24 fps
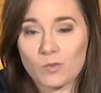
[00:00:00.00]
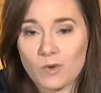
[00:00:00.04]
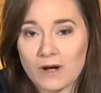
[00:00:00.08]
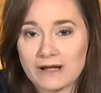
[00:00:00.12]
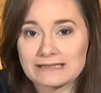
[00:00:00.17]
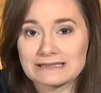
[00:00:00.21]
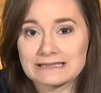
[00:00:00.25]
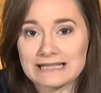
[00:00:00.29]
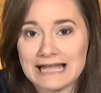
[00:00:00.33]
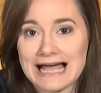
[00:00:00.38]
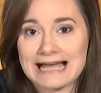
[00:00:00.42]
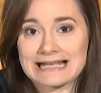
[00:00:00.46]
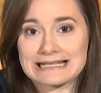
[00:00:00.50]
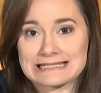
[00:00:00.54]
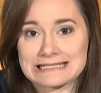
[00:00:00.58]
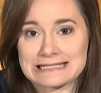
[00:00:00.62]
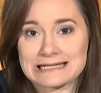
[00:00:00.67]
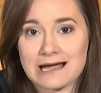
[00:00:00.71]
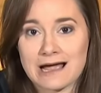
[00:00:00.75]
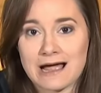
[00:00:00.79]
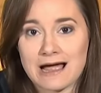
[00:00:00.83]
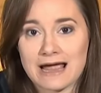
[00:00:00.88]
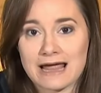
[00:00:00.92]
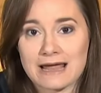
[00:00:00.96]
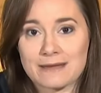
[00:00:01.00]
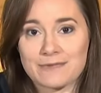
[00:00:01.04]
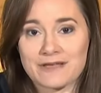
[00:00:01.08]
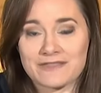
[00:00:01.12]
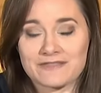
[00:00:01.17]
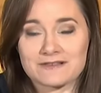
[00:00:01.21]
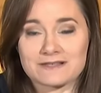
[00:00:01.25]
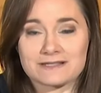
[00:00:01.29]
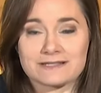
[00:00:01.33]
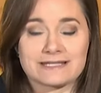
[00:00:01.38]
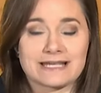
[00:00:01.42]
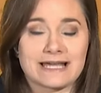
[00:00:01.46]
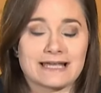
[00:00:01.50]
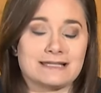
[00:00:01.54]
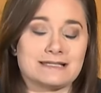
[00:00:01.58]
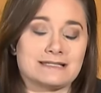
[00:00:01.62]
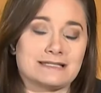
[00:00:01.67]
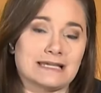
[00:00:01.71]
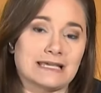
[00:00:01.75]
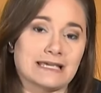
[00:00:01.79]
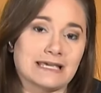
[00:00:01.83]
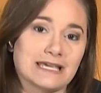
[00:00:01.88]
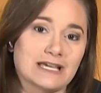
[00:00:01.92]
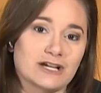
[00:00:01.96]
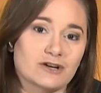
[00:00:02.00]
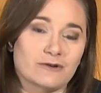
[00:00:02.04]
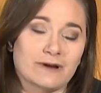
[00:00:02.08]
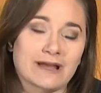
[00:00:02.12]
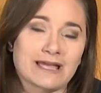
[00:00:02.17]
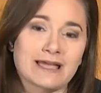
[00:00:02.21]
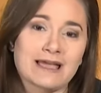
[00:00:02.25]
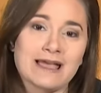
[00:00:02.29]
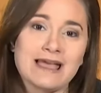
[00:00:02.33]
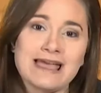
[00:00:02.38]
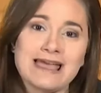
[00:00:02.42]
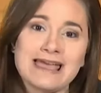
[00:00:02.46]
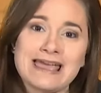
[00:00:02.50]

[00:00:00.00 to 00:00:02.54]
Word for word: one last time at this sentencing hearing.